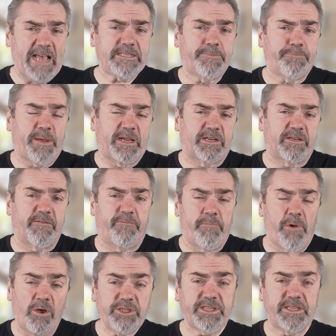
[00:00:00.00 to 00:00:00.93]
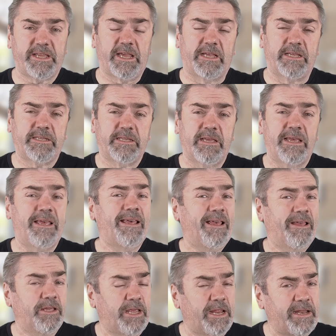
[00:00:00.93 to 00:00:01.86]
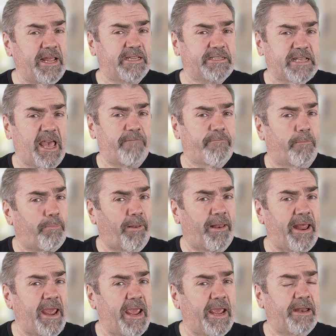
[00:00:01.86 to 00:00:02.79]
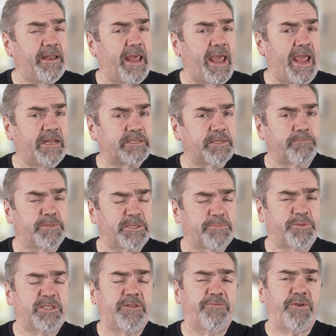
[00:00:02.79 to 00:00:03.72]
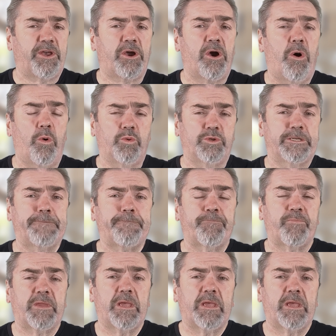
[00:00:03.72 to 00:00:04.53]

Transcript: aspect of most things. You need to have a plan and some specific goals.